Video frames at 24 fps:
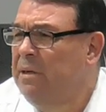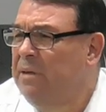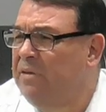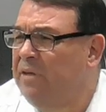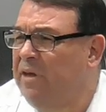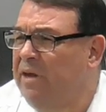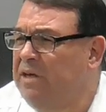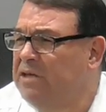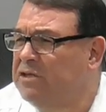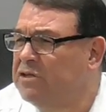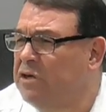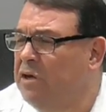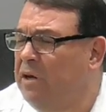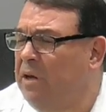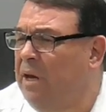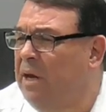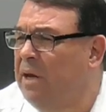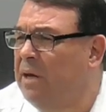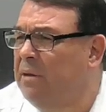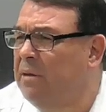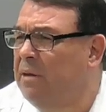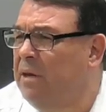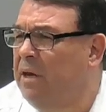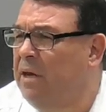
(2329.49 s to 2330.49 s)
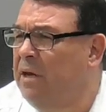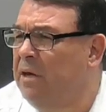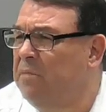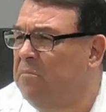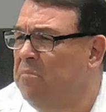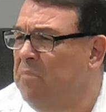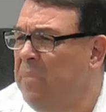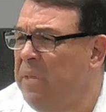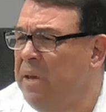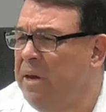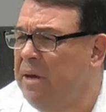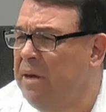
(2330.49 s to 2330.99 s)
things could get, get
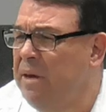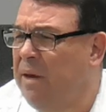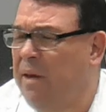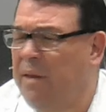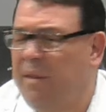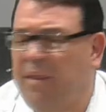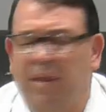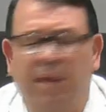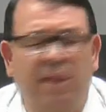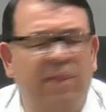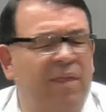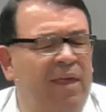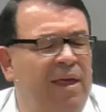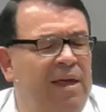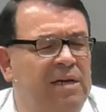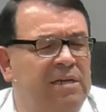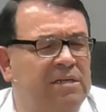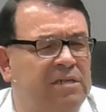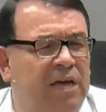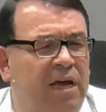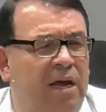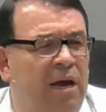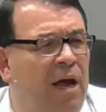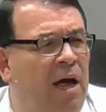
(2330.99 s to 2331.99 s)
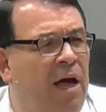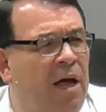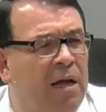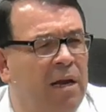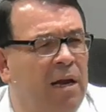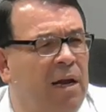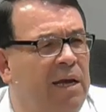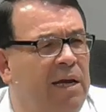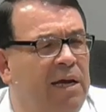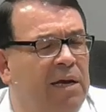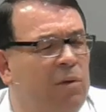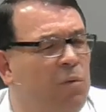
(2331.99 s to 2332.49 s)
mean and things get
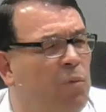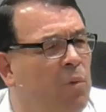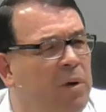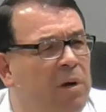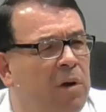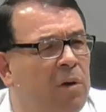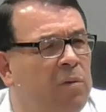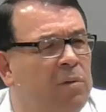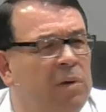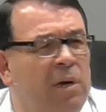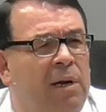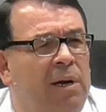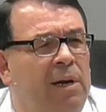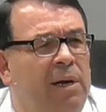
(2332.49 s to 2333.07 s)
ugly, and we don't.